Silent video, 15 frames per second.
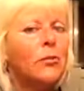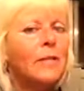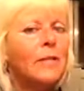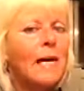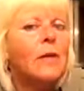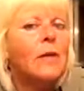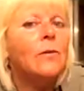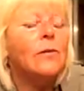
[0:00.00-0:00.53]
So
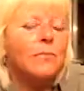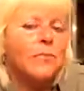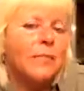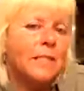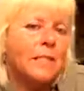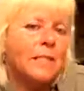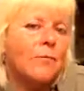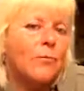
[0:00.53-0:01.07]
now
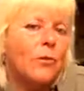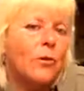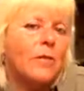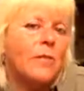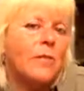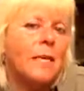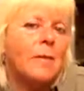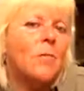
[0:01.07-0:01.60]
they've got
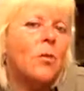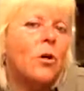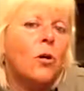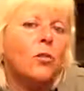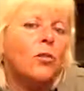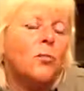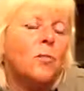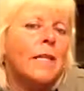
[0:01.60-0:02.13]
the same
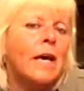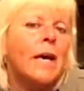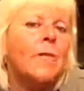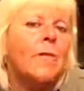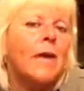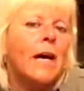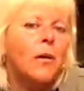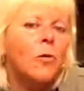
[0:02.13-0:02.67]
cost
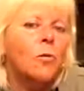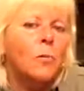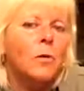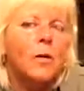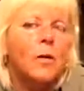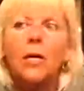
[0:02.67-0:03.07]
without help.